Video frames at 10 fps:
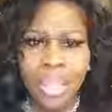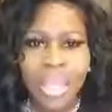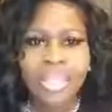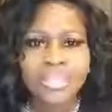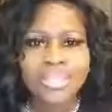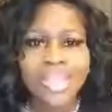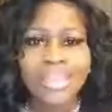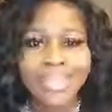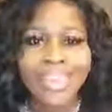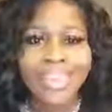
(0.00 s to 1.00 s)
Say
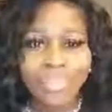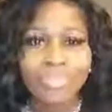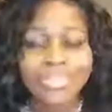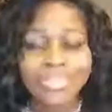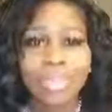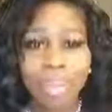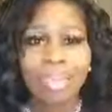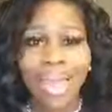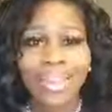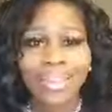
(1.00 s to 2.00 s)
yeah if it's the
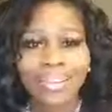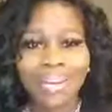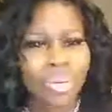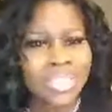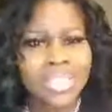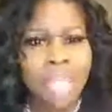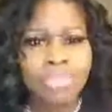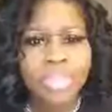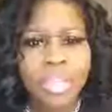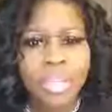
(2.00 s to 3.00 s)
Kabbalah or
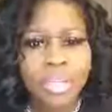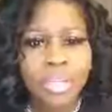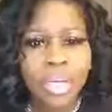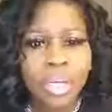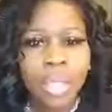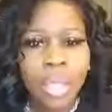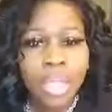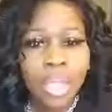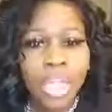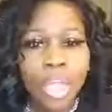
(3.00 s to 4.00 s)
something
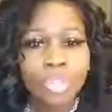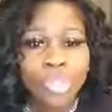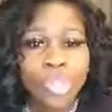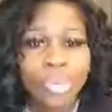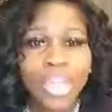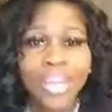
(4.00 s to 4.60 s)
close to it.